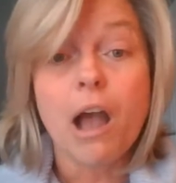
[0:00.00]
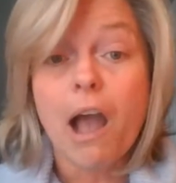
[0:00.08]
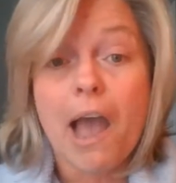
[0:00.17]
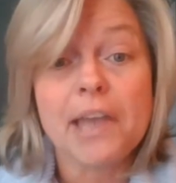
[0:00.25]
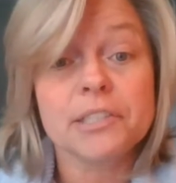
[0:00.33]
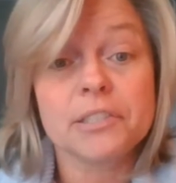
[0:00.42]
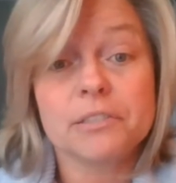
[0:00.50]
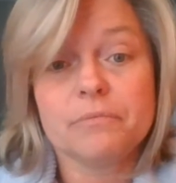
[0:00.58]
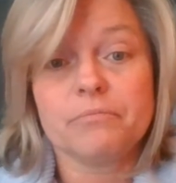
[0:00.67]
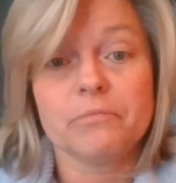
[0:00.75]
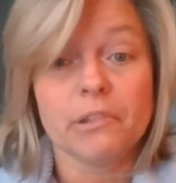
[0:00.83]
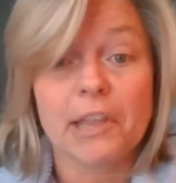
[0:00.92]
I just
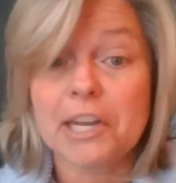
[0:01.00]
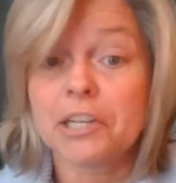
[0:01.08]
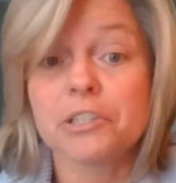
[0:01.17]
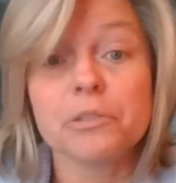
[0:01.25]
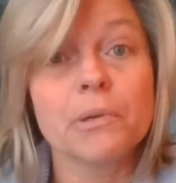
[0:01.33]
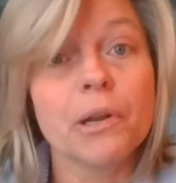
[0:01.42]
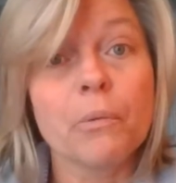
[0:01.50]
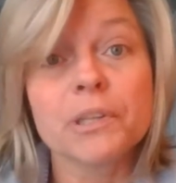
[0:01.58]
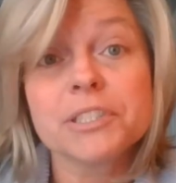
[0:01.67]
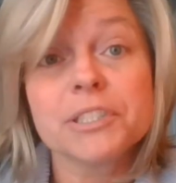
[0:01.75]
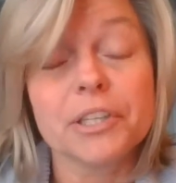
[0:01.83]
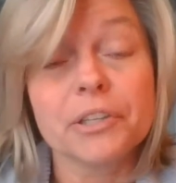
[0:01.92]
let it do what it
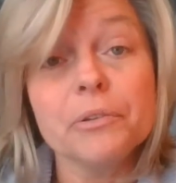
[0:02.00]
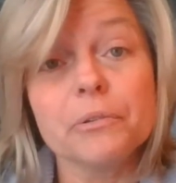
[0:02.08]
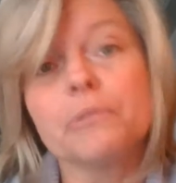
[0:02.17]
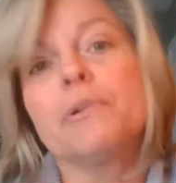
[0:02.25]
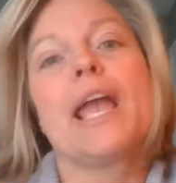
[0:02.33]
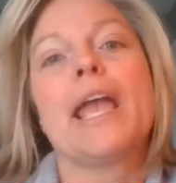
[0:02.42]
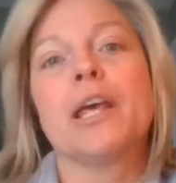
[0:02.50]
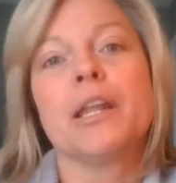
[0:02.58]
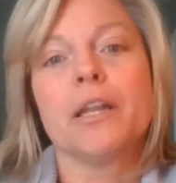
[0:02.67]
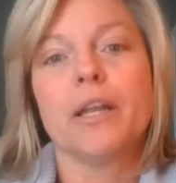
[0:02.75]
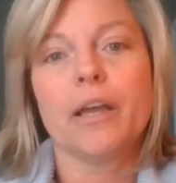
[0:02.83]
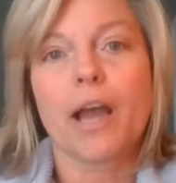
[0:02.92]
wants to do.
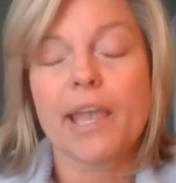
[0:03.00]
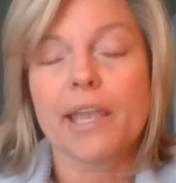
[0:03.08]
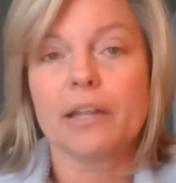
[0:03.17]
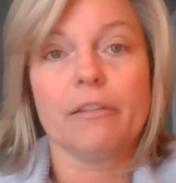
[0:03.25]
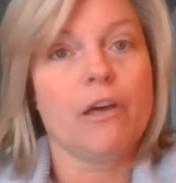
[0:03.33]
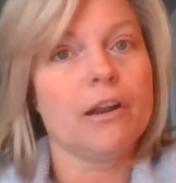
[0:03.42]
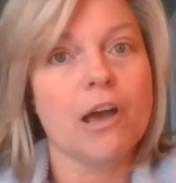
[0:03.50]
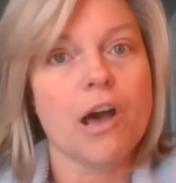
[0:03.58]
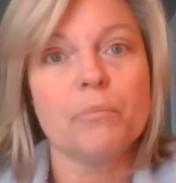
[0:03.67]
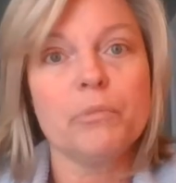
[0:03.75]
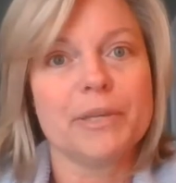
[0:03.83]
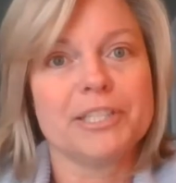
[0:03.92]
And I get a lot of
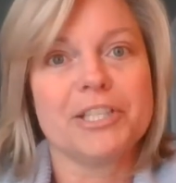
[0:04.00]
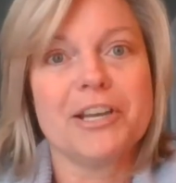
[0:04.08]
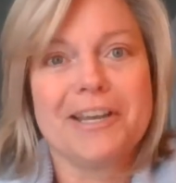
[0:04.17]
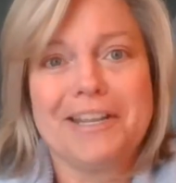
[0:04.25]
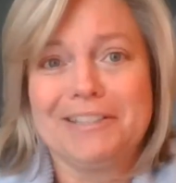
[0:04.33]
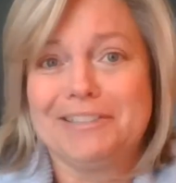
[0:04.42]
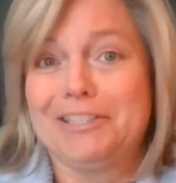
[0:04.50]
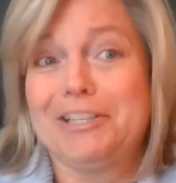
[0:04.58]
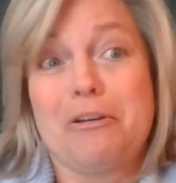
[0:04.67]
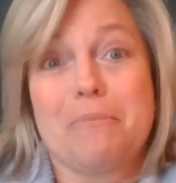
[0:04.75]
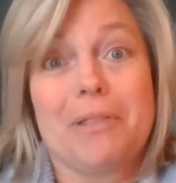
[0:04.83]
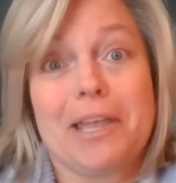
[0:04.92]
compliments on it. So
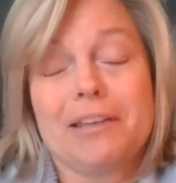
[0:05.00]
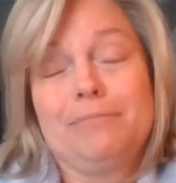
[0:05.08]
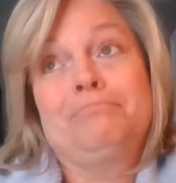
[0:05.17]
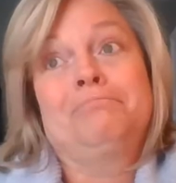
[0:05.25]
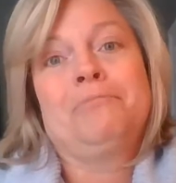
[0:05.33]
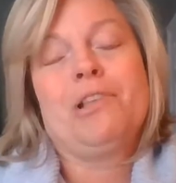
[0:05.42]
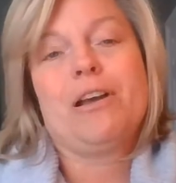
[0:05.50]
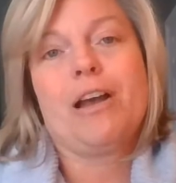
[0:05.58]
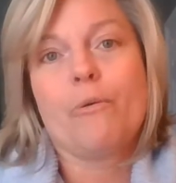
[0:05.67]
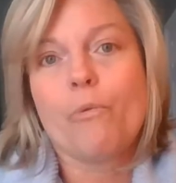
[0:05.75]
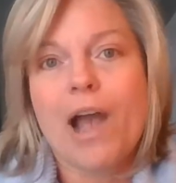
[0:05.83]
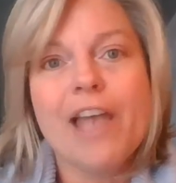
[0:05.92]
I'm like,
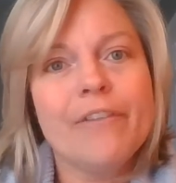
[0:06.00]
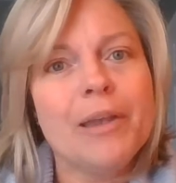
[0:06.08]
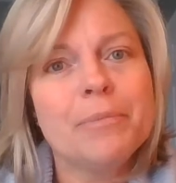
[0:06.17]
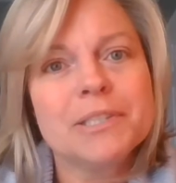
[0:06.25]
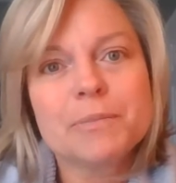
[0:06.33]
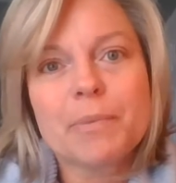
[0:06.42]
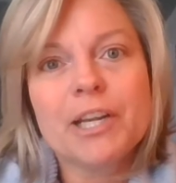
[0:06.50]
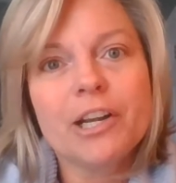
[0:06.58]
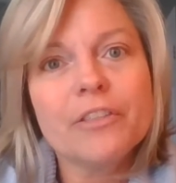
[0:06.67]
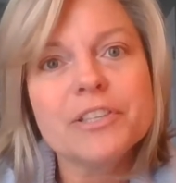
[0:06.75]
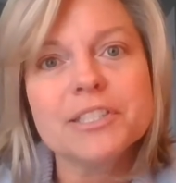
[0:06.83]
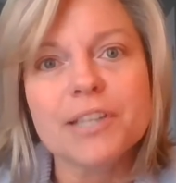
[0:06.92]
why have I been spending
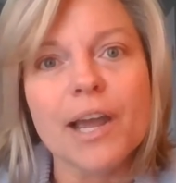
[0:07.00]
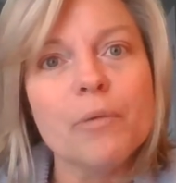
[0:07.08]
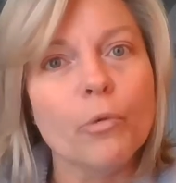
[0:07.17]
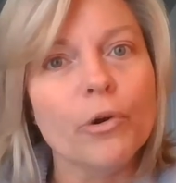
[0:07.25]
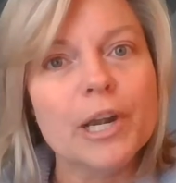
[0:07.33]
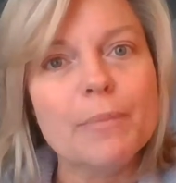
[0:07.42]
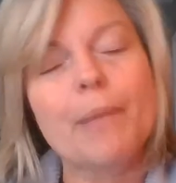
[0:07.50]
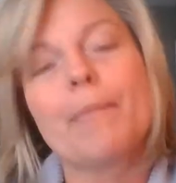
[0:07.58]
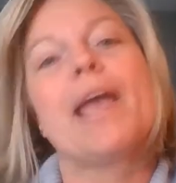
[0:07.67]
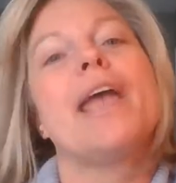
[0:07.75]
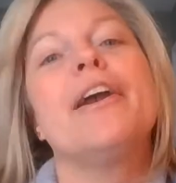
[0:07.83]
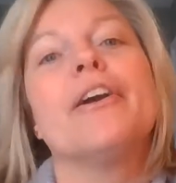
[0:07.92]
all this time worrying about
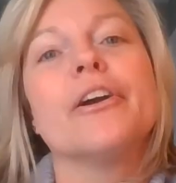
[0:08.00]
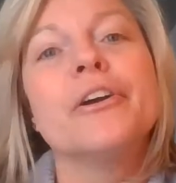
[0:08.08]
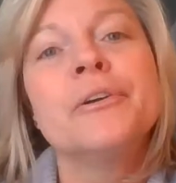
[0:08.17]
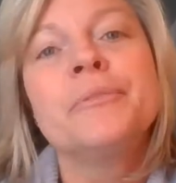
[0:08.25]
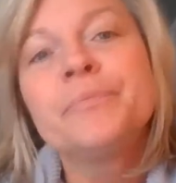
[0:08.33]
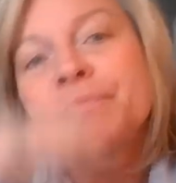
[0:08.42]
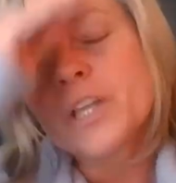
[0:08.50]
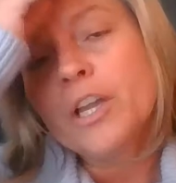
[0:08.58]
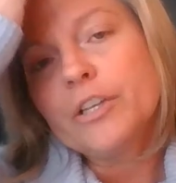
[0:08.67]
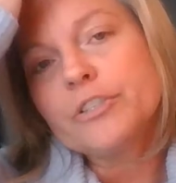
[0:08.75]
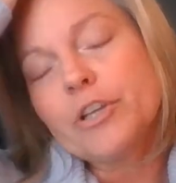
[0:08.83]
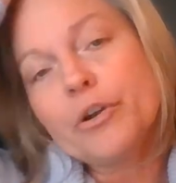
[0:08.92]
my hair?
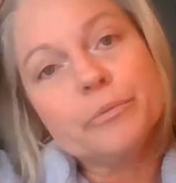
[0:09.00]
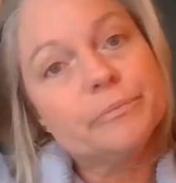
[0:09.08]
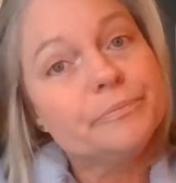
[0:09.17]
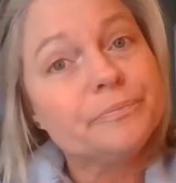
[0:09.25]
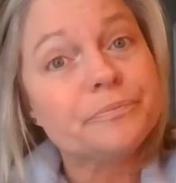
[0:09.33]
So